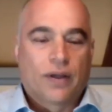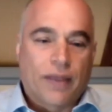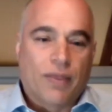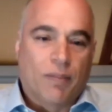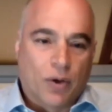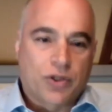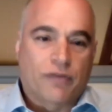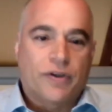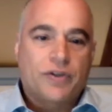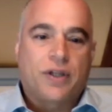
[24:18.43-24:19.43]
and the most
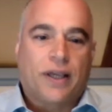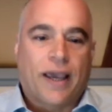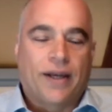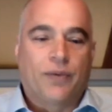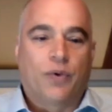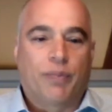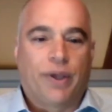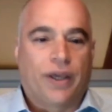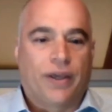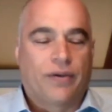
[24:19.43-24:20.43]
sophisticated would
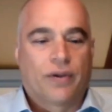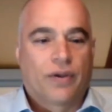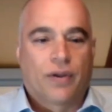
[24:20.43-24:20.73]
be